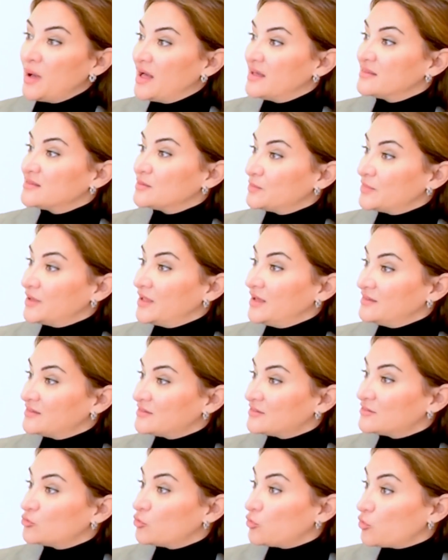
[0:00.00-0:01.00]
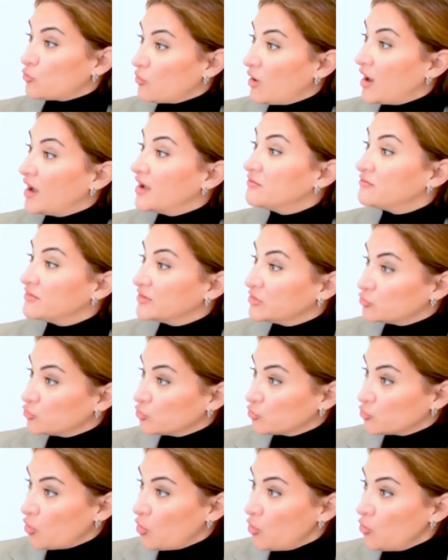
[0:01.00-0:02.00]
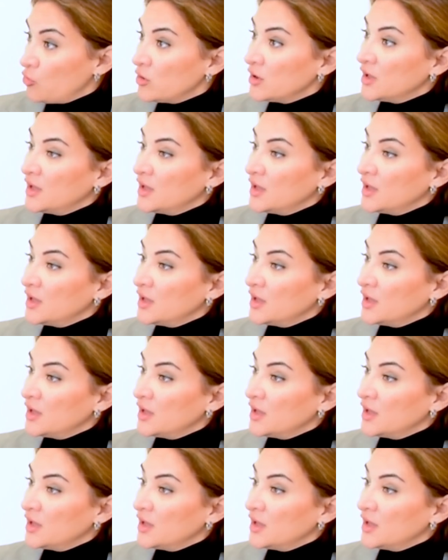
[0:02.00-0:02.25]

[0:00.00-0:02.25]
has a place to thrive and to grow.